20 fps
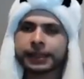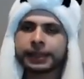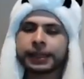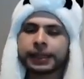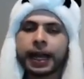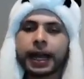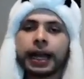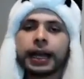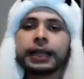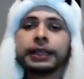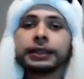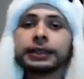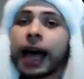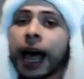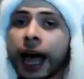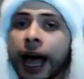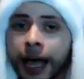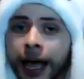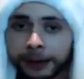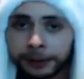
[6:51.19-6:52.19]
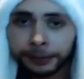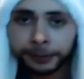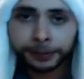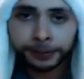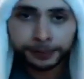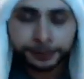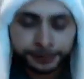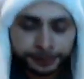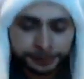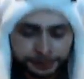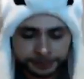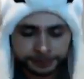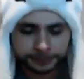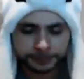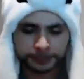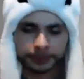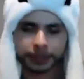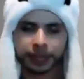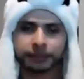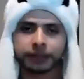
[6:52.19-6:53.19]
live,
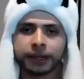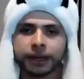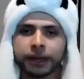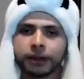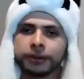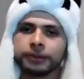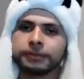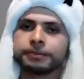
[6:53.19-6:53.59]
let me know.